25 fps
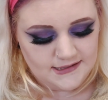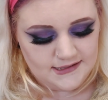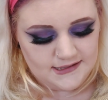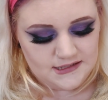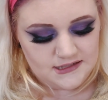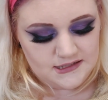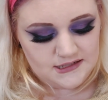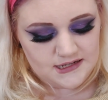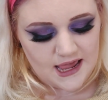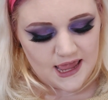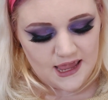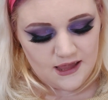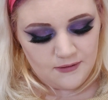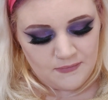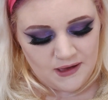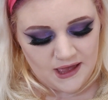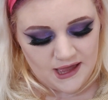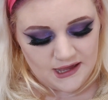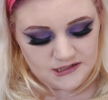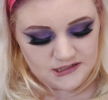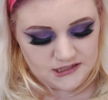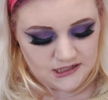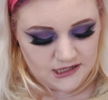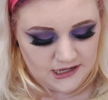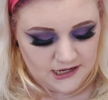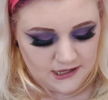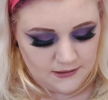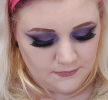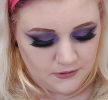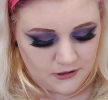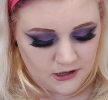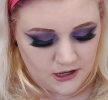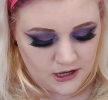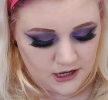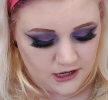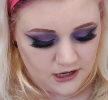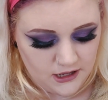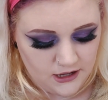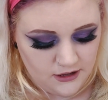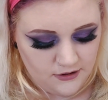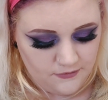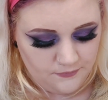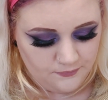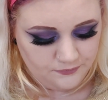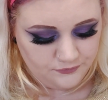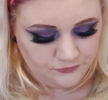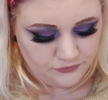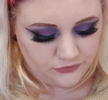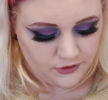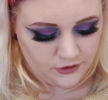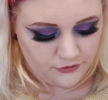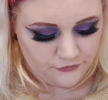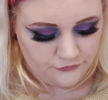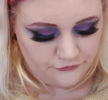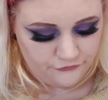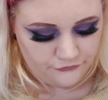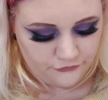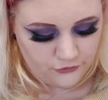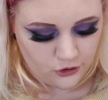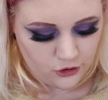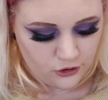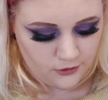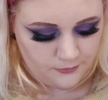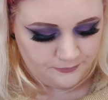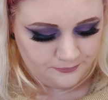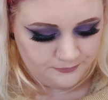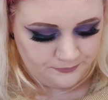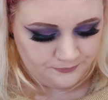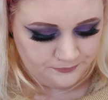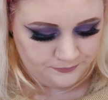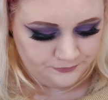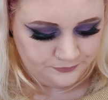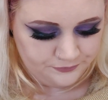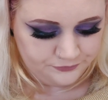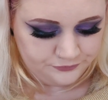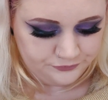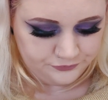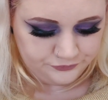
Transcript: Stay Matte lip colour from